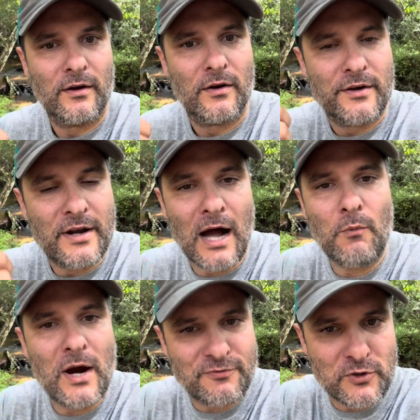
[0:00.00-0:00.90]
not
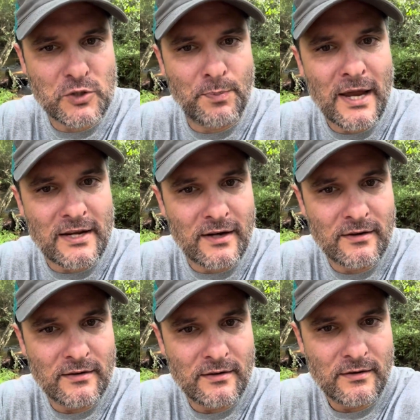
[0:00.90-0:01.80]
wasteful spending.
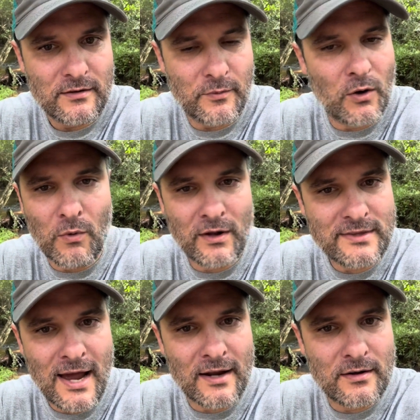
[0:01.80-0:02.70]
We don't want
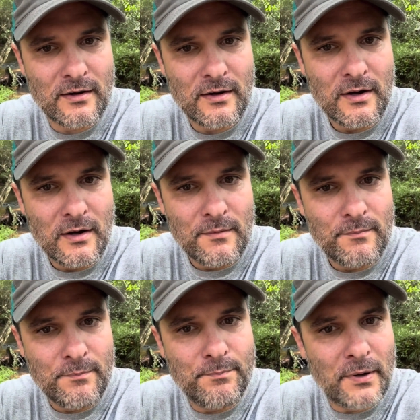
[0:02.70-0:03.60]
that,
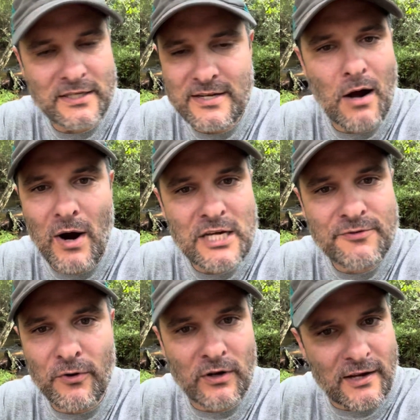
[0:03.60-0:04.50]
but it's not
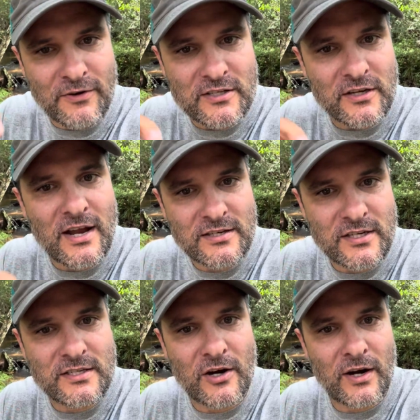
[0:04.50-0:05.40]
wasteful if it's a
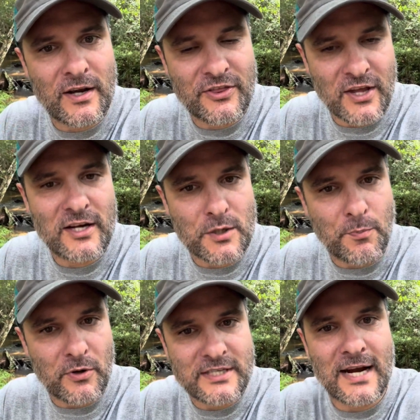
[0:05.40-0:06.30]
necessary thing to
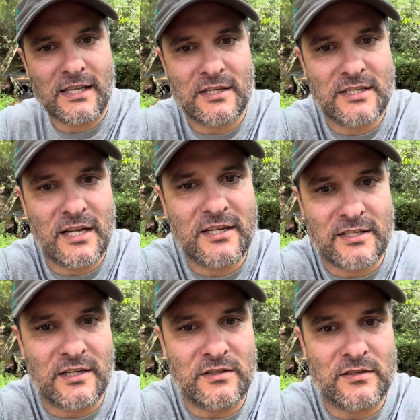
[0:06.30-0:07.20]
protect the
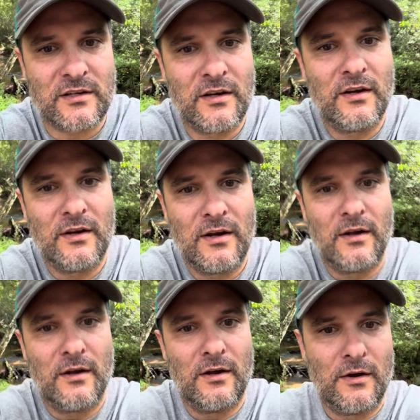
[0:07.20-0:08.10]
citizens
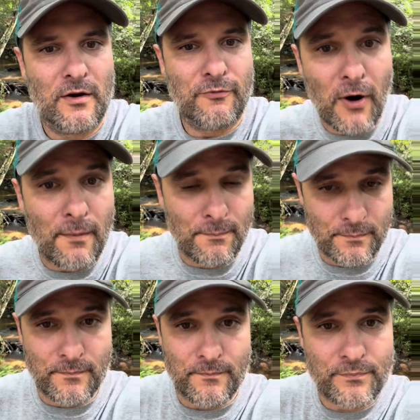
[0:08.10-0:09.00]
from
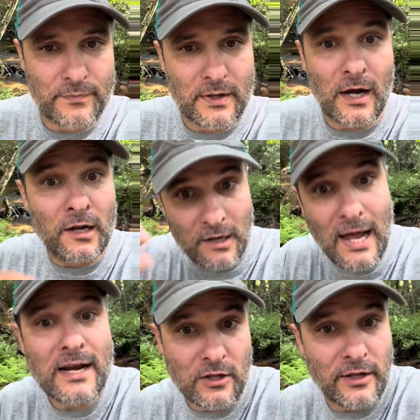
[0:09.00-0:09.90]
a
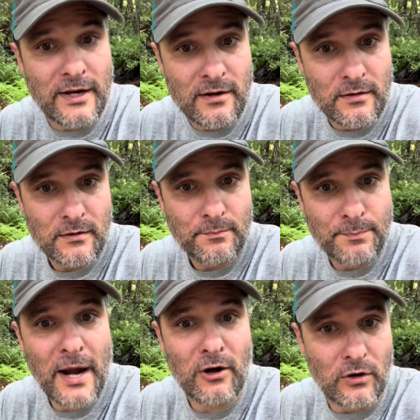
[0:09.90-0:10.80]
likely
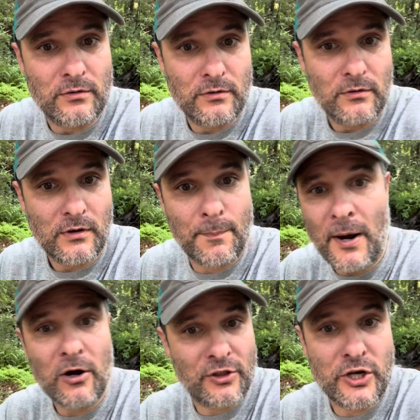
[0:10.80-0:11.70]
peril, a
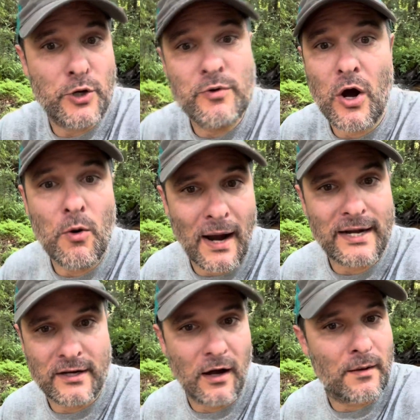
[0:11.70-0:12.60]
peril that
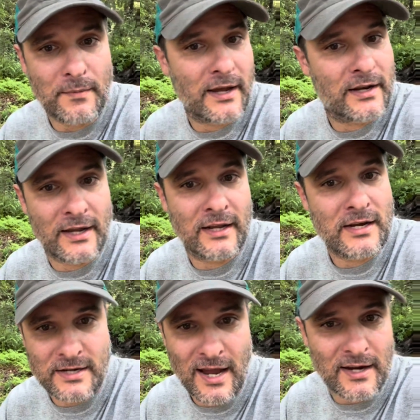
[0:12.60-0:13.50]
might come at any
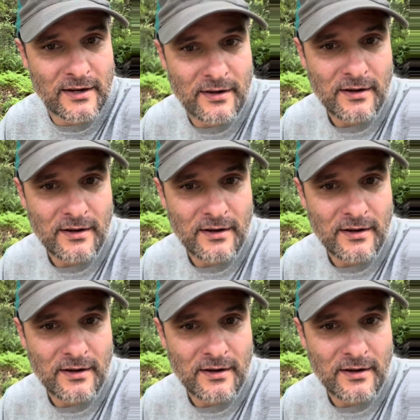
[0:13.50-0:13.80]
day